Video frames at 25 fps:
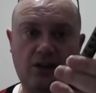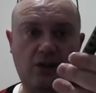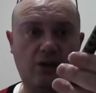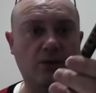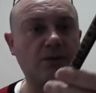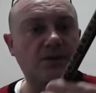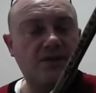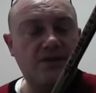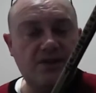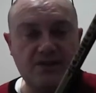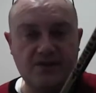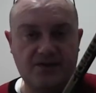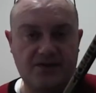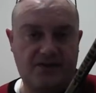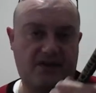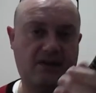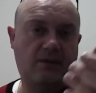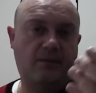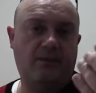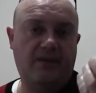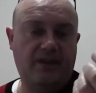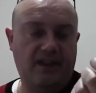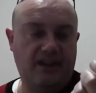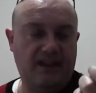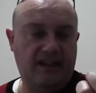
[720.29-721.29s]
loosen
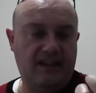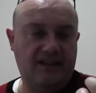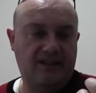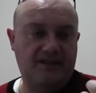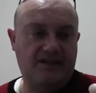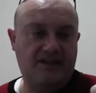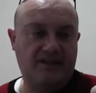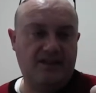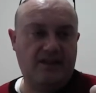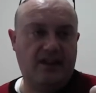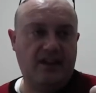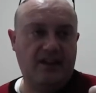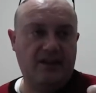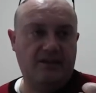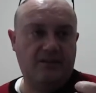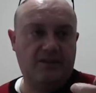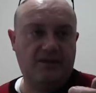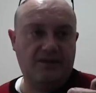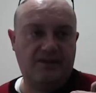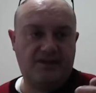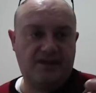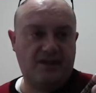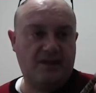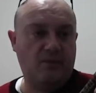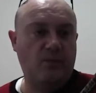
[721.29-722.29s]
something inside,
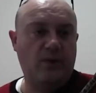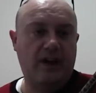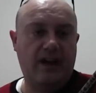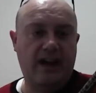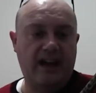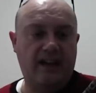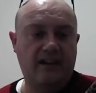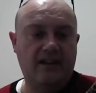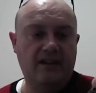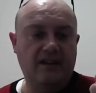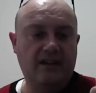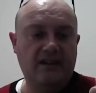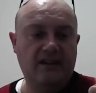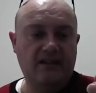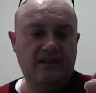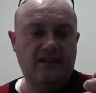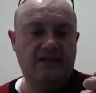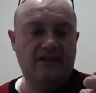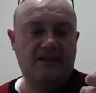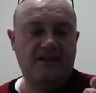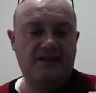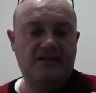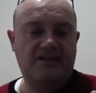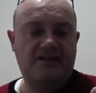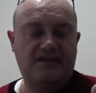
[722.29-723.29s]
because somewhere
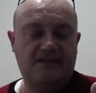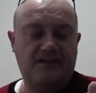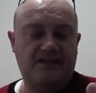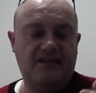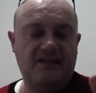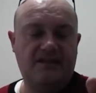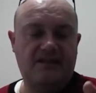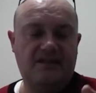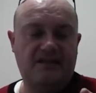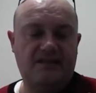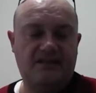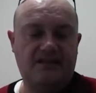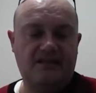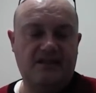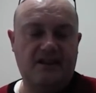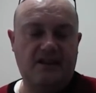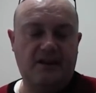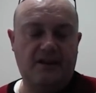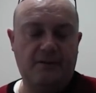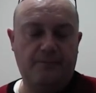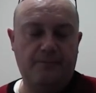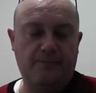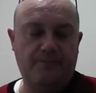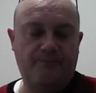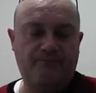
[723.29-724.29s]
this
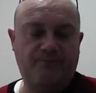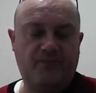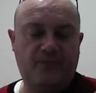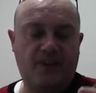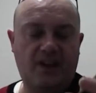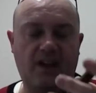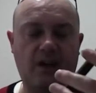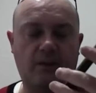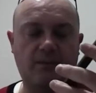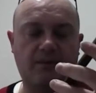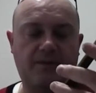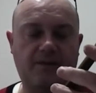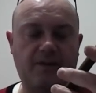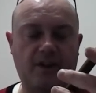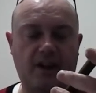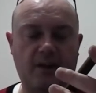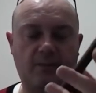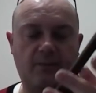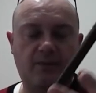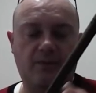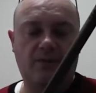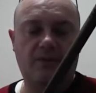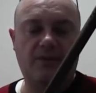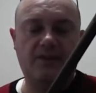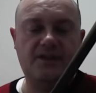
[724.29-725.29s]
carbon
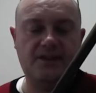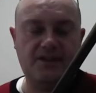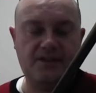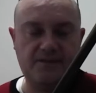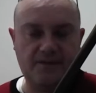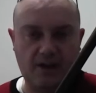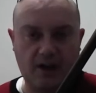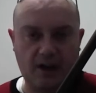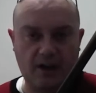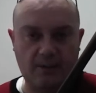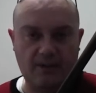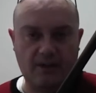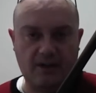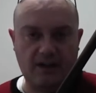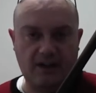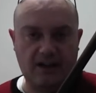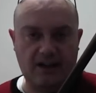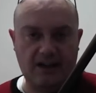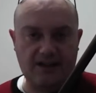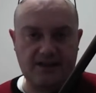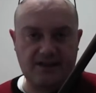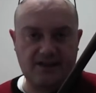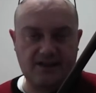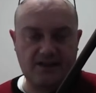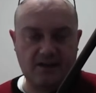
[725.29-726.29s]
fibre and this
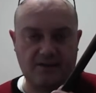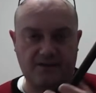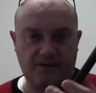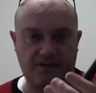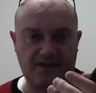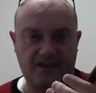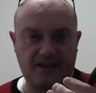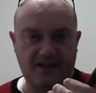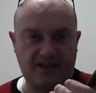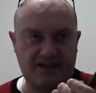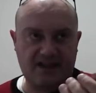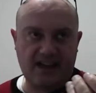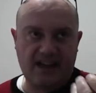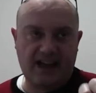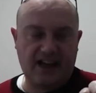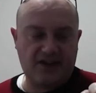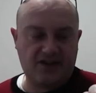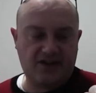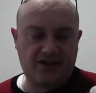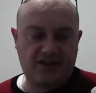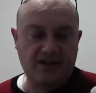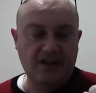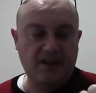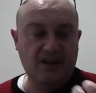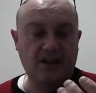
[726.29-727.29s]
fiberglass is obviously
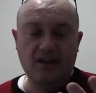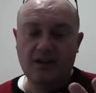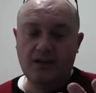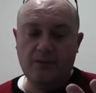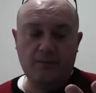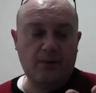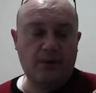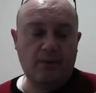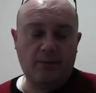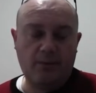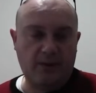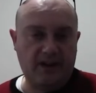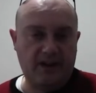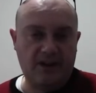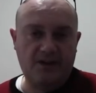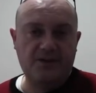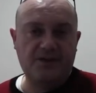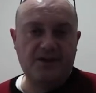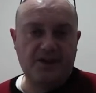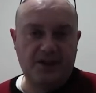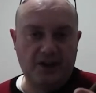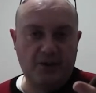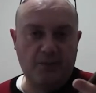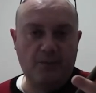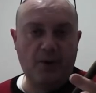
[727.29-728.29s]
attached, probably
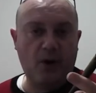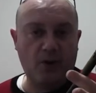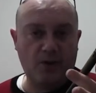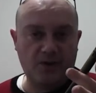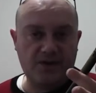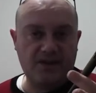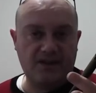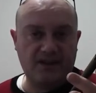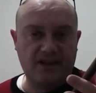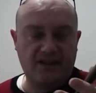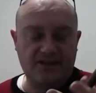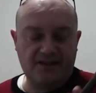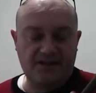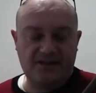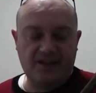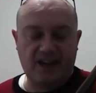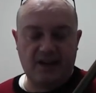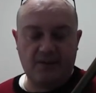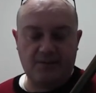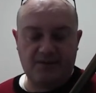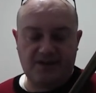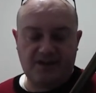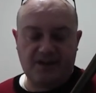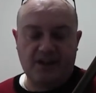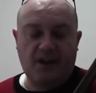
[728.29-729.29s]
using epoxy, the same
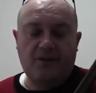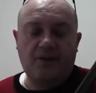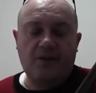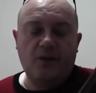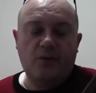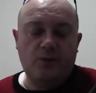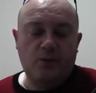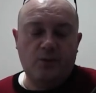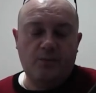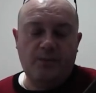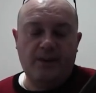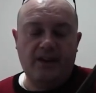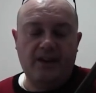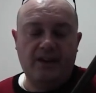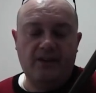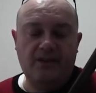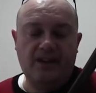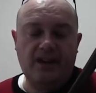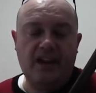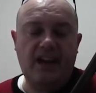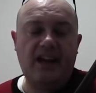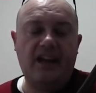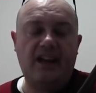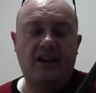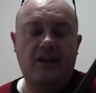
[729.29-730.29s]
stuff that will be on
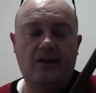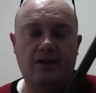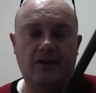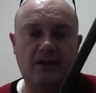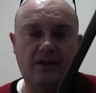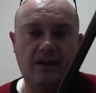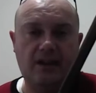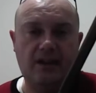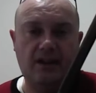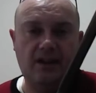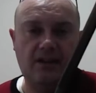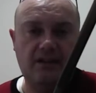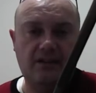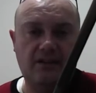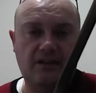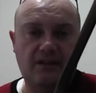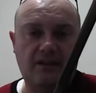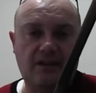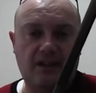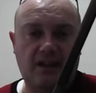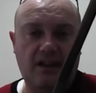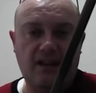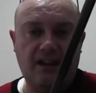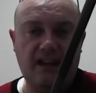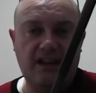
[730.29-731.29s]
here, and you
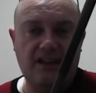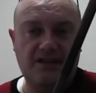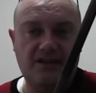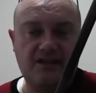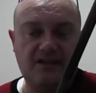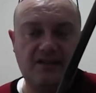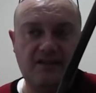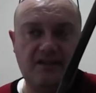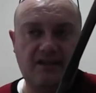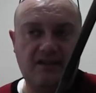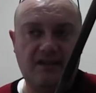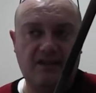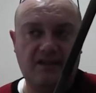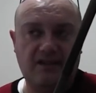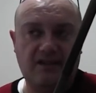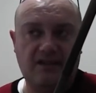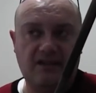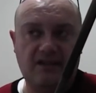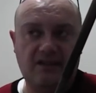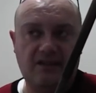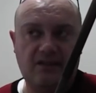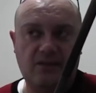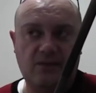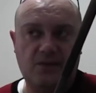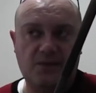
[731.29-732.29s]
know, heat's gonna
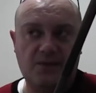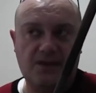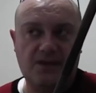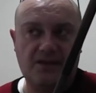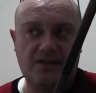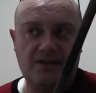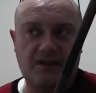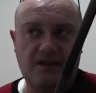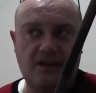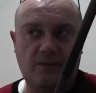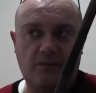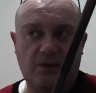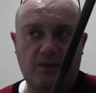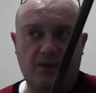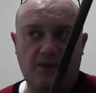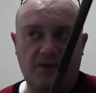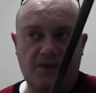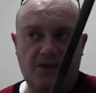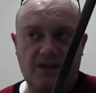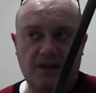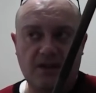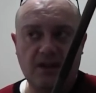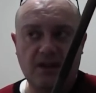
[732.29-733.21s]
cause it to come loose.